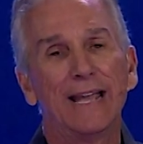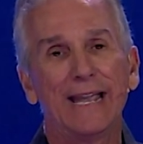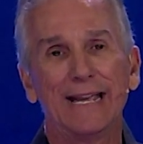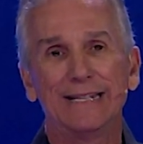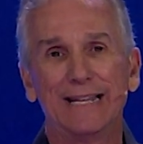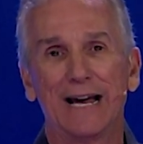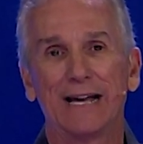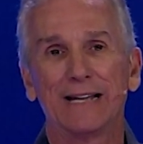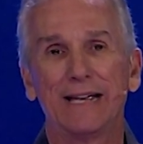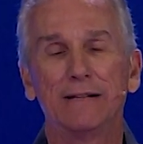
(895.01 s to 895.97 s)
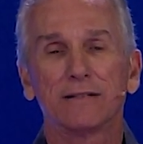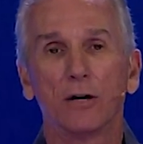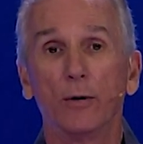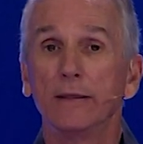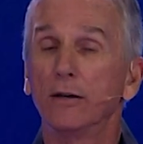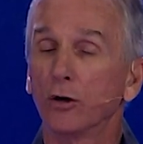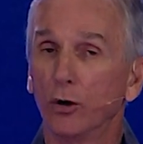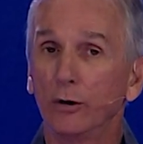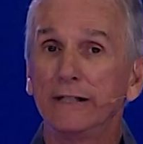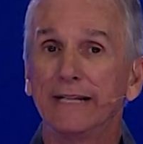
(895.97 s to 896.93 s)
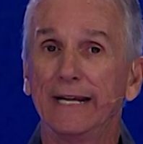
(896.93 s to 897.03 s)
And, uh, and so in the
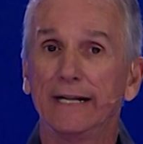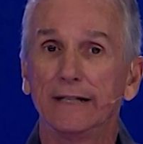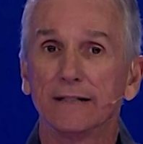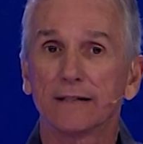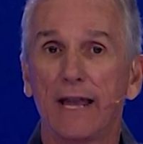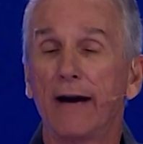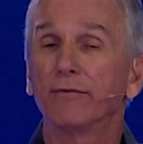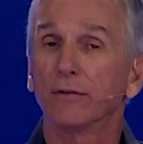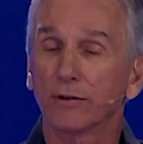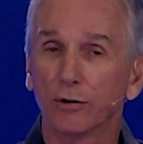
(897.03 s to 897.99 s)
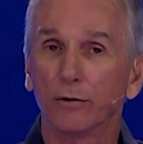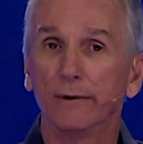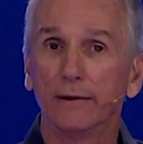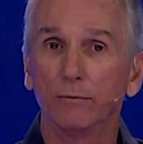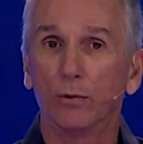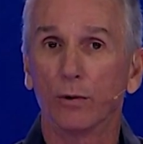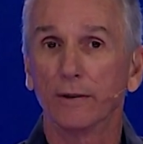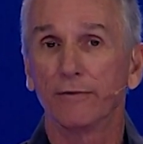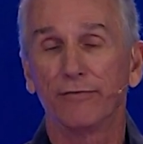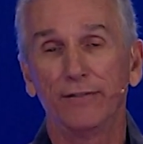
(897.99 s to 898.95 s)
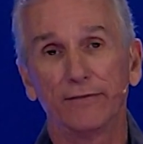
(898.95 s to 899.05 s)
early days after the Korean War in
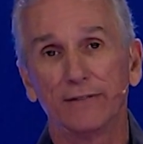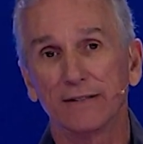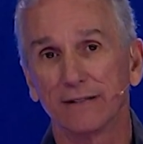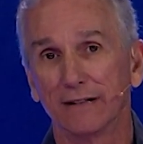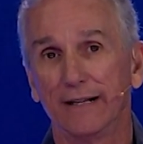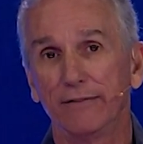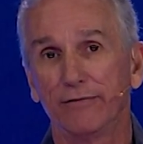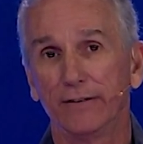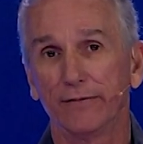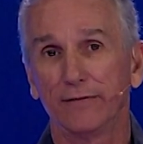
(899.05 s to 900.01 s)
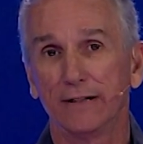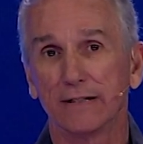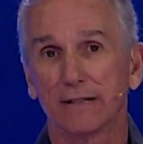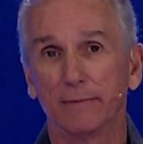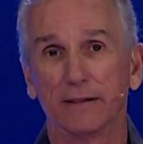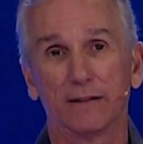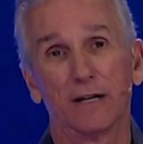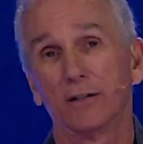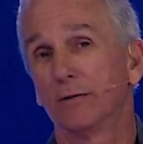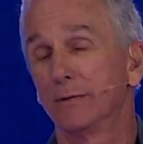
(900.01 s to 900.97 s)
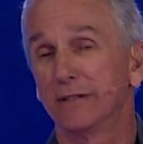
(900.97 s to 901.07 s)
the 50s, in the late 50s, I mean, the
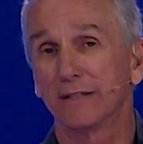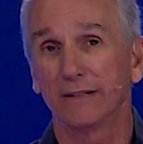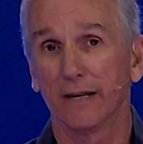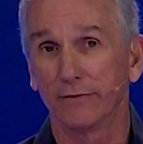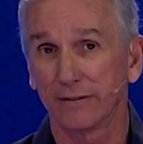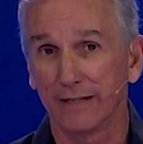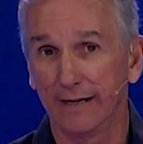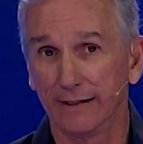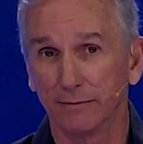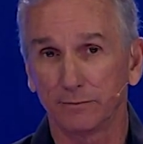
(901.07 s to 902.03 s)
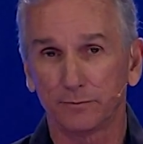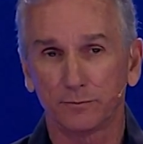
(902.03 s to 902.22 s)
country was just devastated.